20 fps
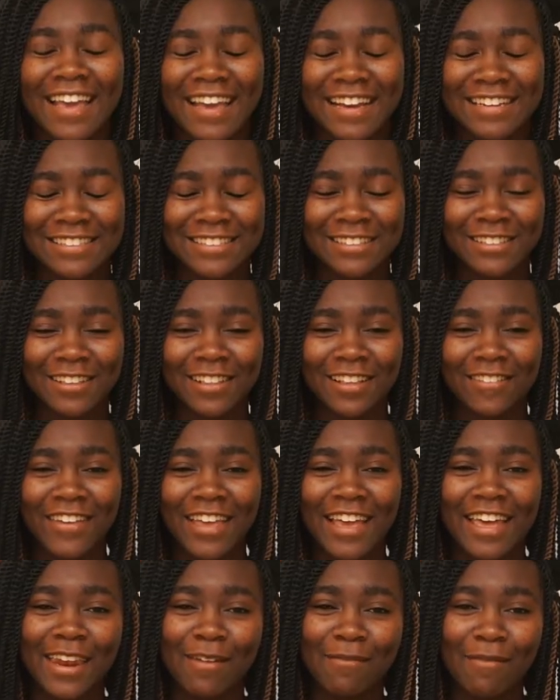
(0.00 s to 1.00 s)
guys, it's
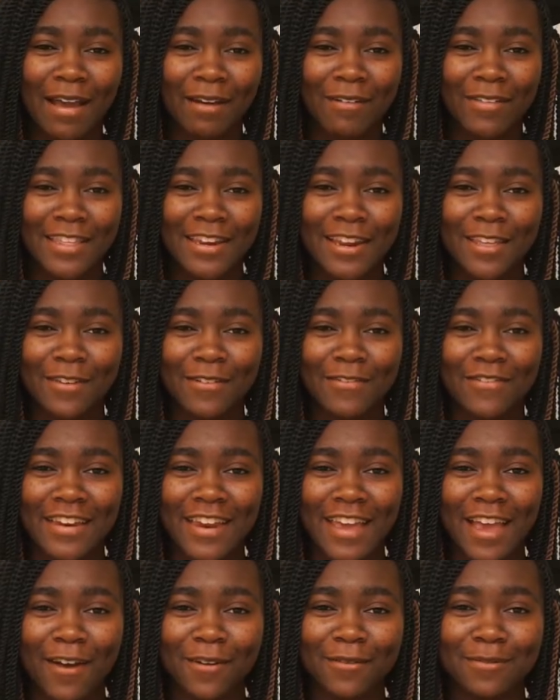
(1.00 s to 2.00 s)
Olivia and I'm back with another
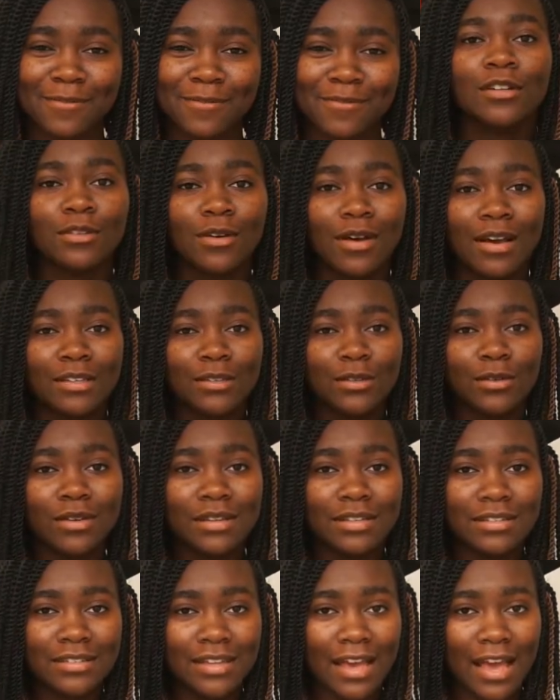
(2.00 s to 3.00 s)
video. So as you
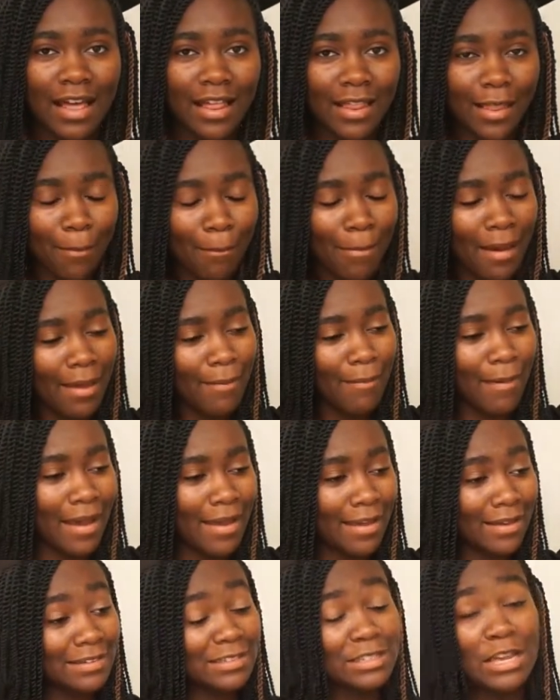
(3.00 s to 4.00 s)
can tell by my
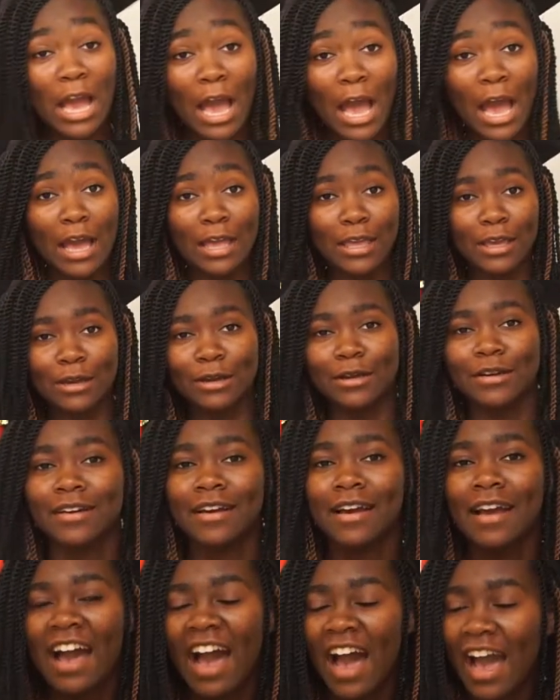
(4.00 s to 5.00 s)
attire,
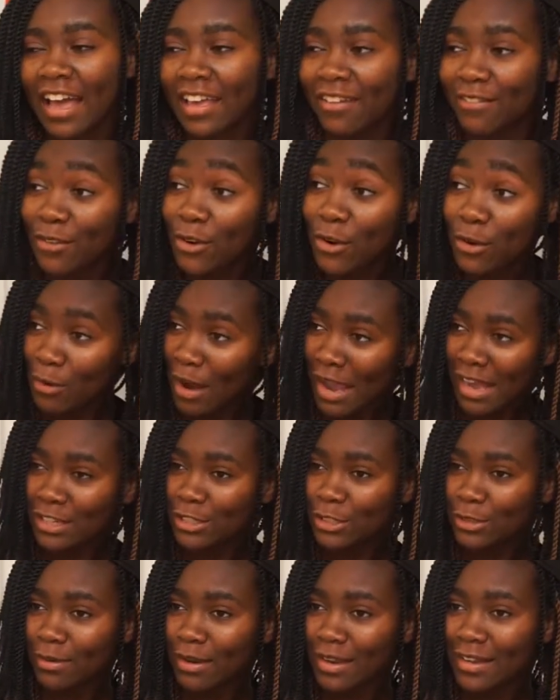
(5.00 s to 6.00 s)
I have
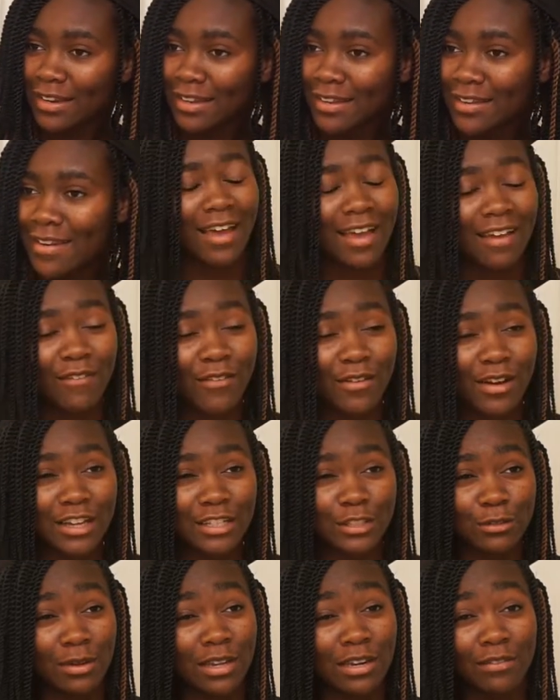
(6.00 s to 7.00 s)
graduated. I have
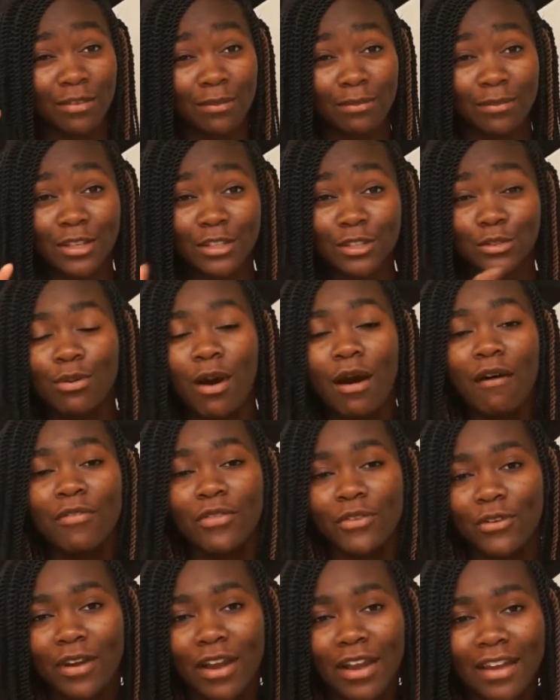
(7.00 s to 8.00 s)
graduated from the
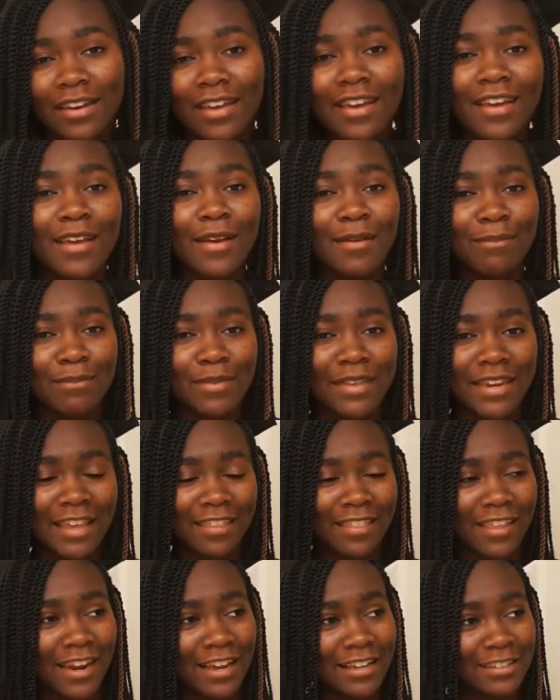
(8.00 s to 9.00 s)
12th grade, meaning
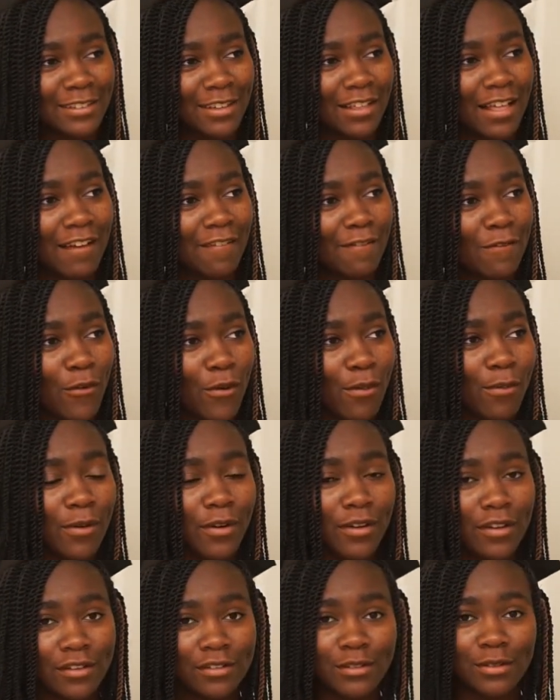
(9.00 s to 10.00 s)
that I still have 4 more
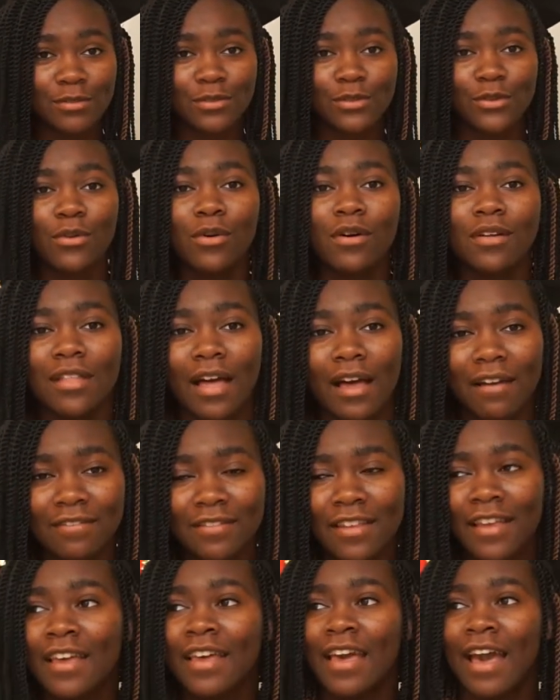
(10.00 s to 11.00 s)
years of school
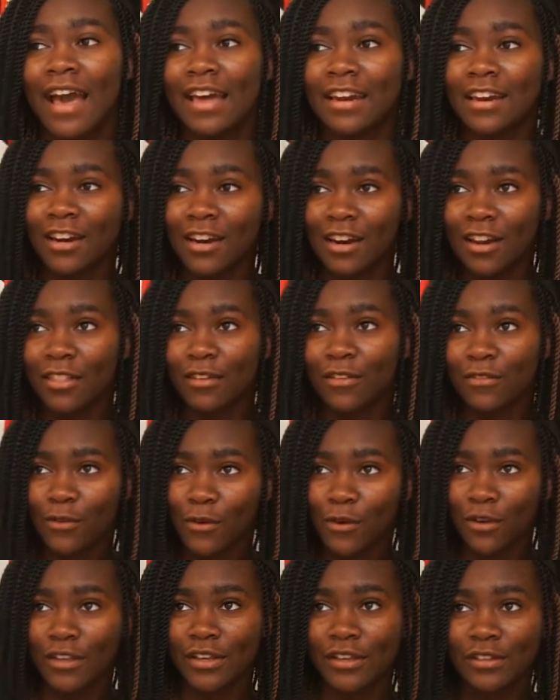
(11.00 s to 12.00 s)
left. And in another
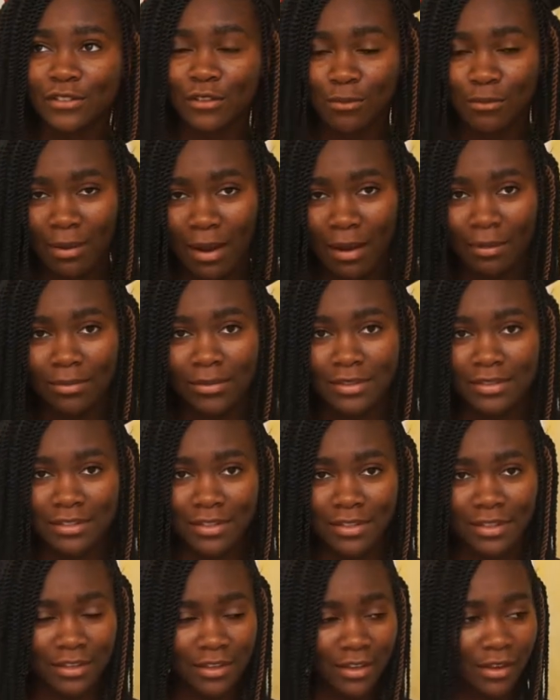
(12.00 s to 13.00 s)
4 years, you'll probably
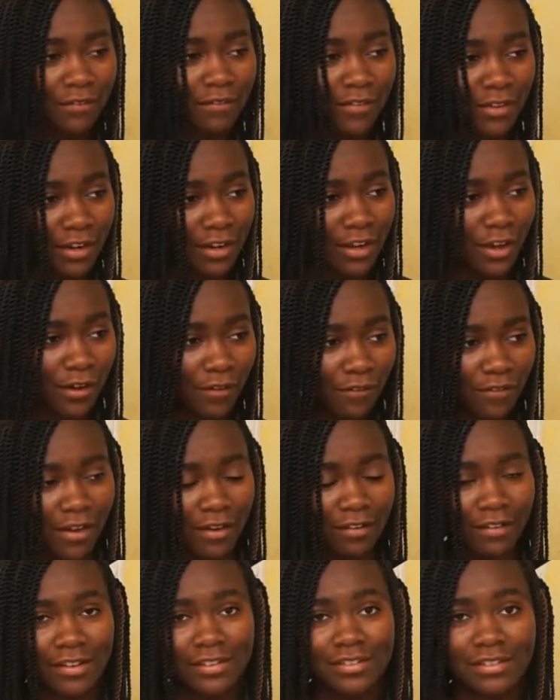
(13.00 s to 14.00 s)
see a video
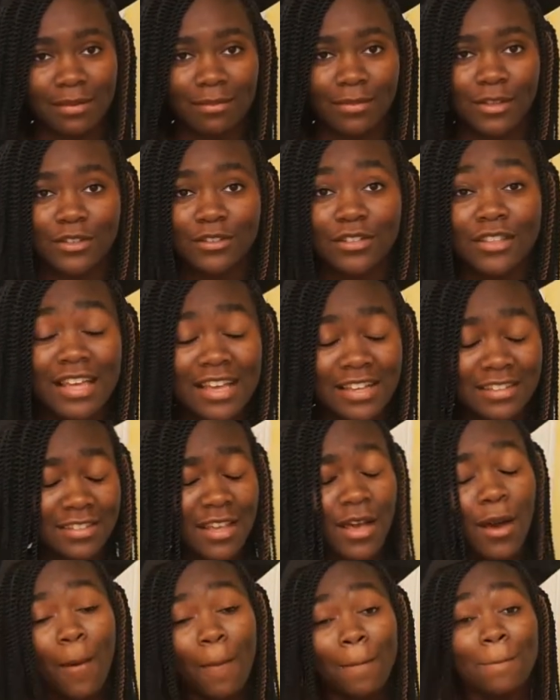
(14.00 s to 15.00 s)
very similar to this.
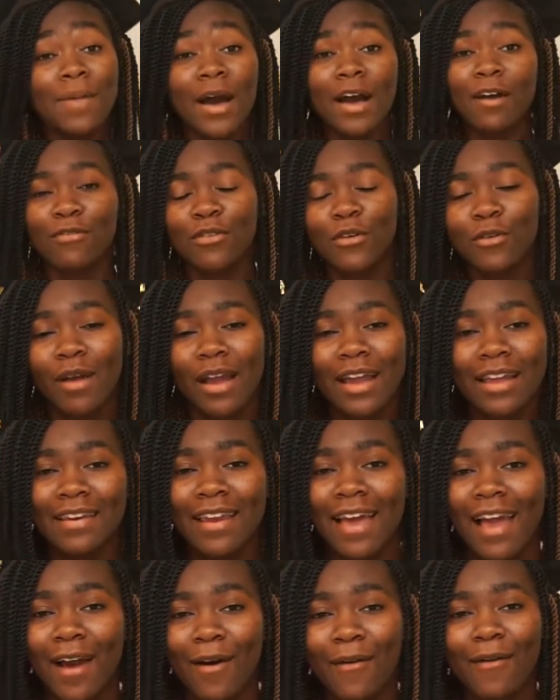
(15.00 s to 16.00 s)
But for right
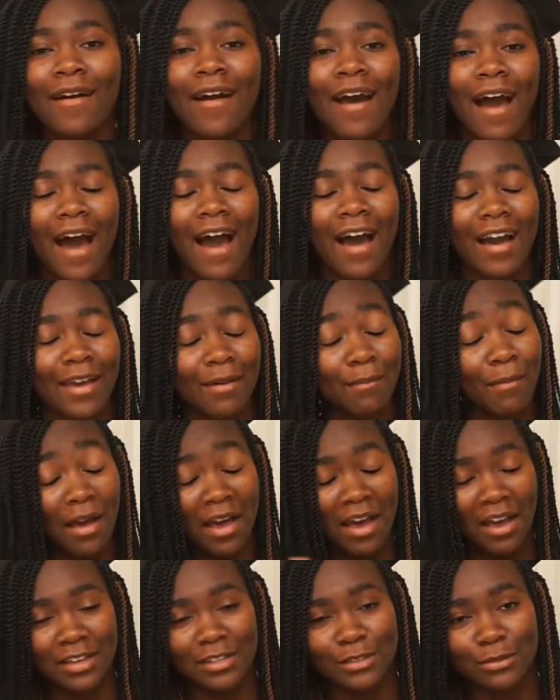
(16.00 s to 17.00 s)
now, I am a
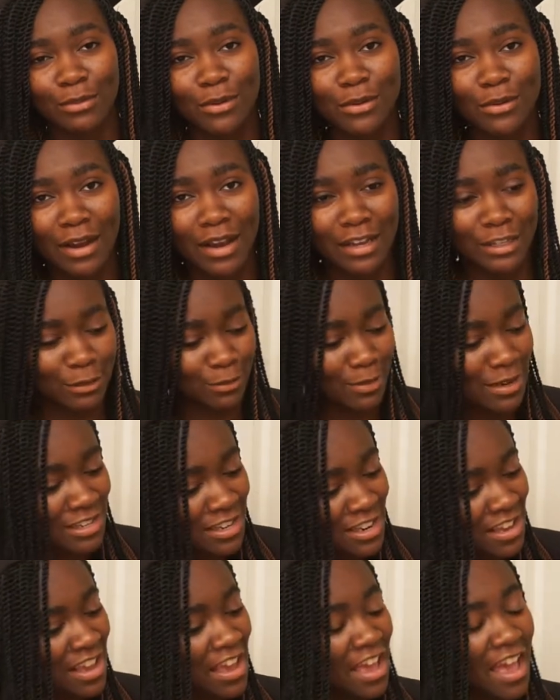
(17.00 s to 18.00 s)
high school graduate.
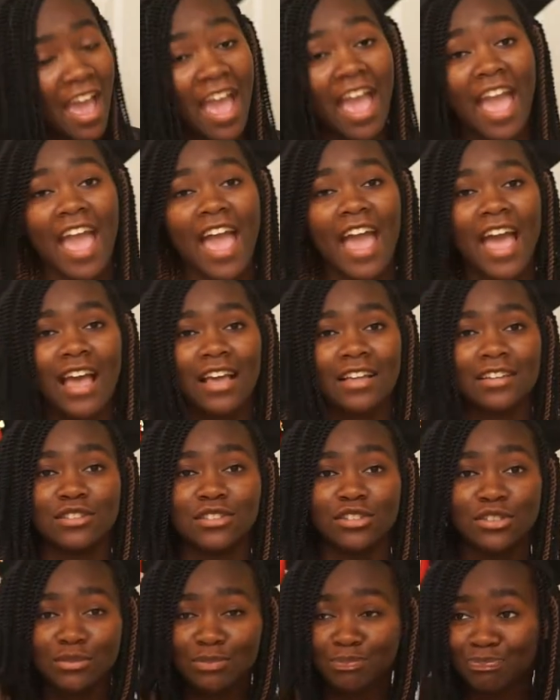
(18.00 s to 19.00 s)
And